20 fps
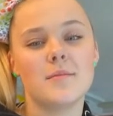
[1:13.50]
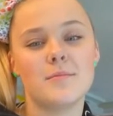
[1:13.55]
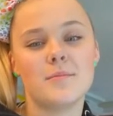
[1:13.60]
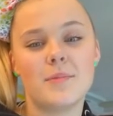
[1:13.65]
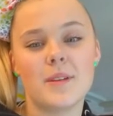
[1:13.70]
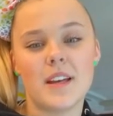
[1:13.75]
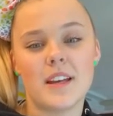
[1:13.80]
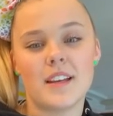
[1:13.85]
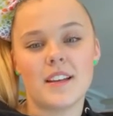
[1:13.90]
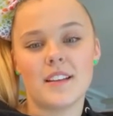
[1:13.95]

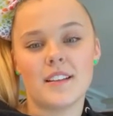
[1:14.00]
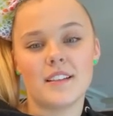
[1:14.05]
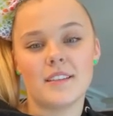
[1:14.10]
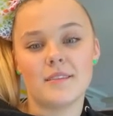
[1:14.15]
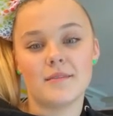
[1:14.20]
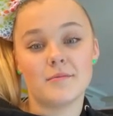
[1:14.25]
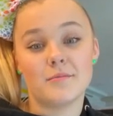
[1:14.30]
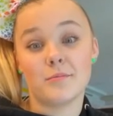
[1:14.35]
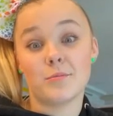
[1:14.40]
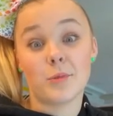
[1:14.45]
been
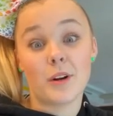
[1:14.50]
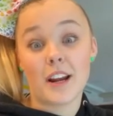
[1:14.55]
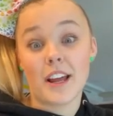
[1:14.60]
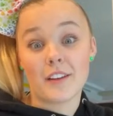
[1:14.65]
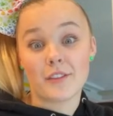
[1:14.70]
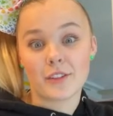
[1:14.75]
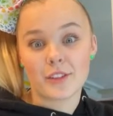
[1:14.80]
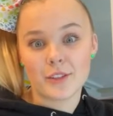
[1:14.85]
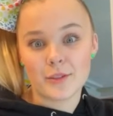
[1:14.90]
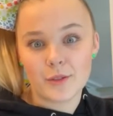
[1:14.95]

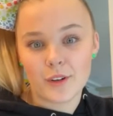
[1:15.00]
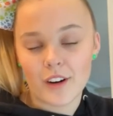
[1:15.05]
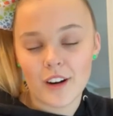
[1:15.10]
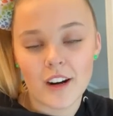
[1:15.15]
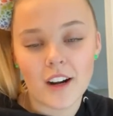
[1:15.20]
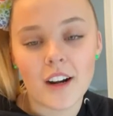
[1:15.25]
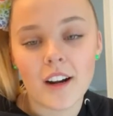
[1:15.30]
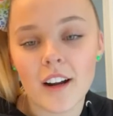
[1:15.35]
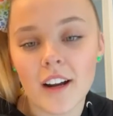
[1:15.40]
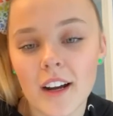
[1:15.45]
whatever you
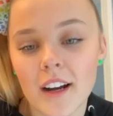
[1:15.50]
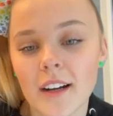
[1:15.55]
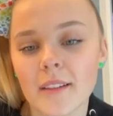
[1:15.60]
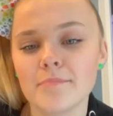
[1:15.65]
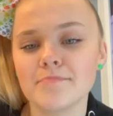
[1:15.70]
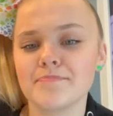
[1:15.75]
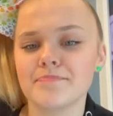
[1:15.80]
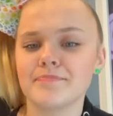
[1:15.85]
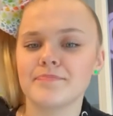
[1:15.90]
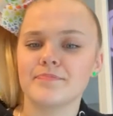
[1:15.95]
are?
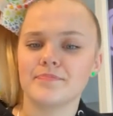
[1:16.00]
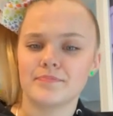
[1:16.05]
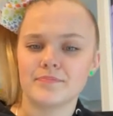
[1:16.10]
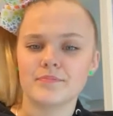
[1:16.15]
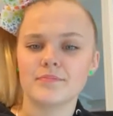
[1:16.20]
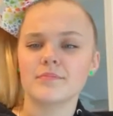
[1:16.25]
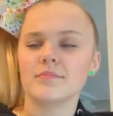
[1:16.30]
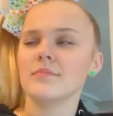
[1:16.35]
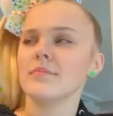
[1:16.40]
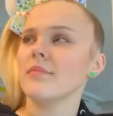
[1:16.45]

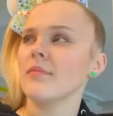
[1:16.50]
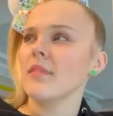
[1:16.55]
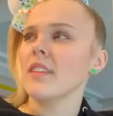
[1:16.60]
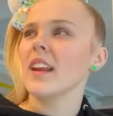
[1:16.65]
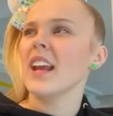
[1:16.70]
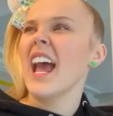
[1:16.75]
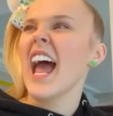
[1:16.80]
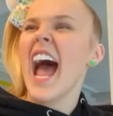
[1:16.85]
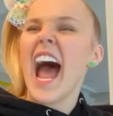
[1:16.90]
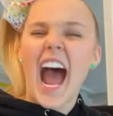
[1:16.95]

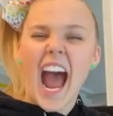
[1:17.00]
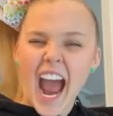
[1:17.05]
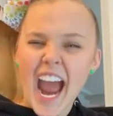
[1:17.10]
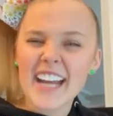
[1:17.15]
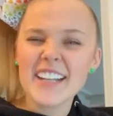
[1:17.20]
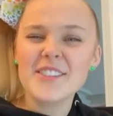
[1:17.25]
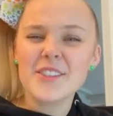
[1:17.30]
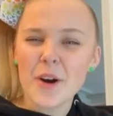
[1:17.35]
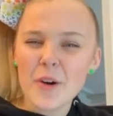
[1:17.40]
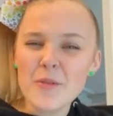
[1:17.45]

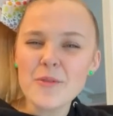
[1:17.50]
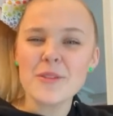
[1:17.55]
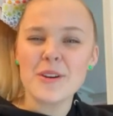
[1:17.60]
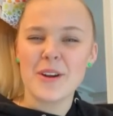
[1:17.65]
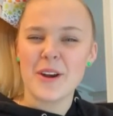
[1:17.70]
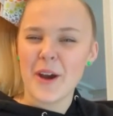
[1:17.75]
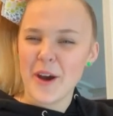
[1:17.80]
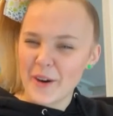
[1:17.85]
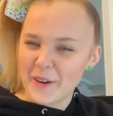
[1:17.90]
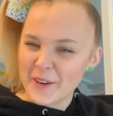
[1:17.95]
I don't know.